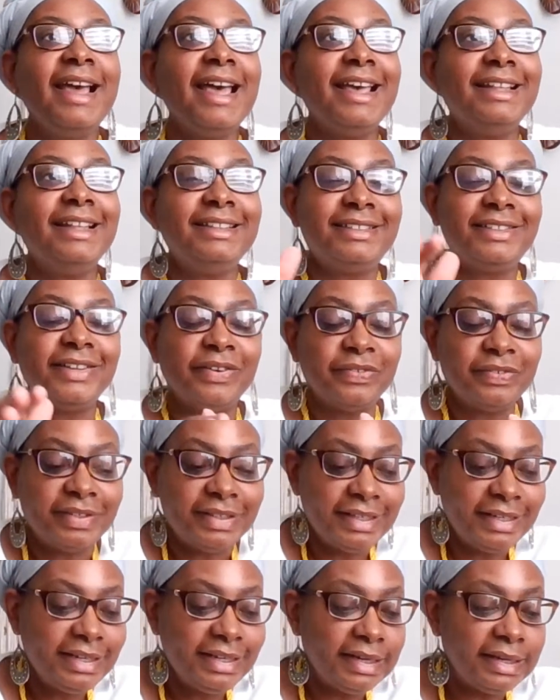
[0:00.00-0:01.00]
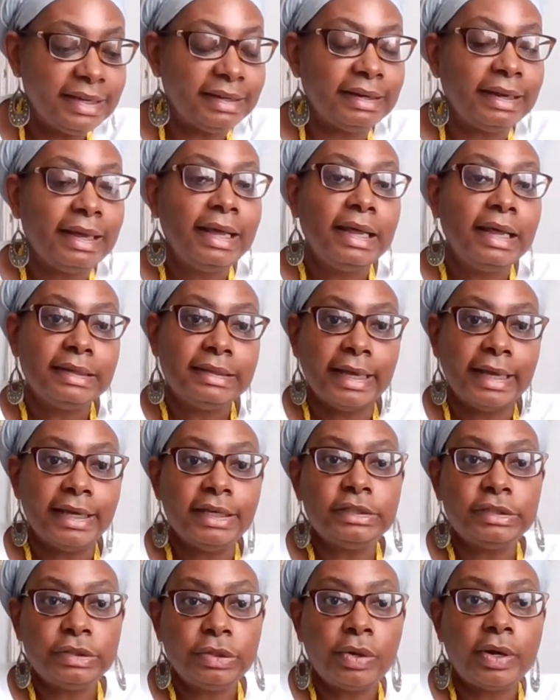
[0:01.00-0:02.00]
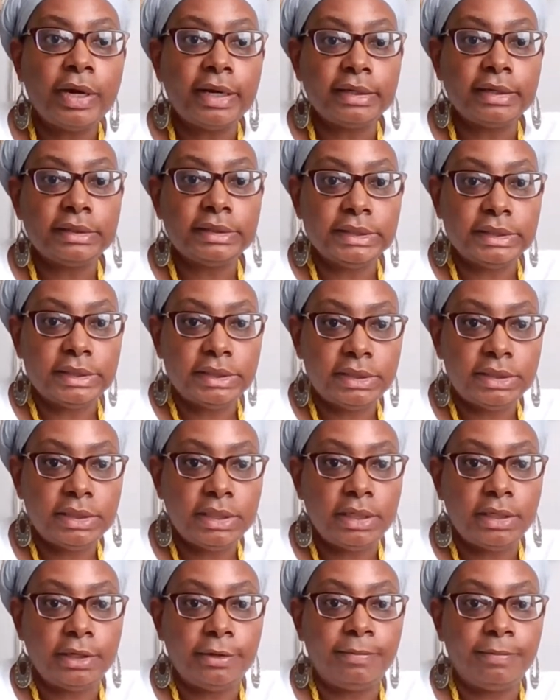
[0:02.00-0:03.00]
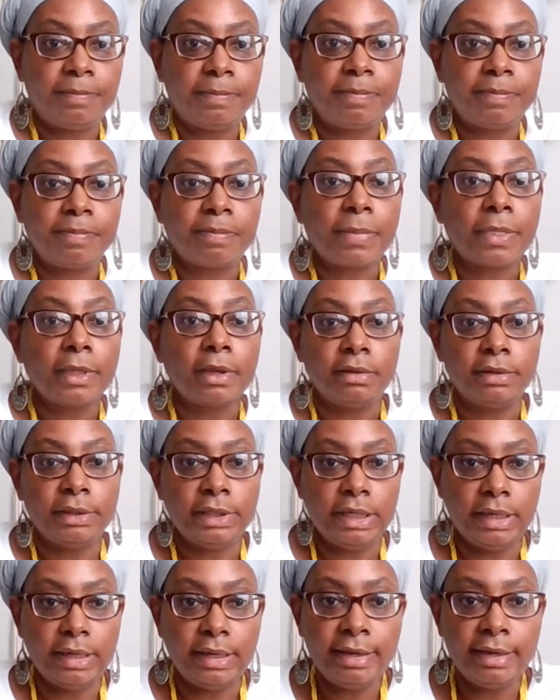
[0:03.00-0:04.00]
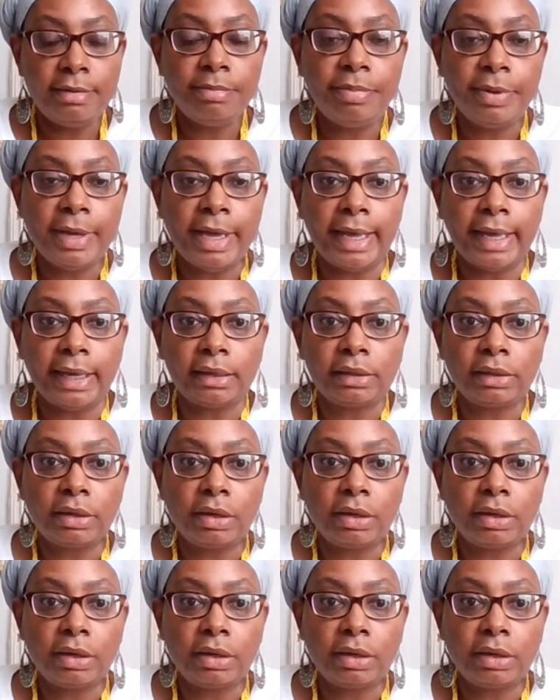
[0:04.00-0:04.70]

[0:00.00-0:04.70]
And so then they start to see the impact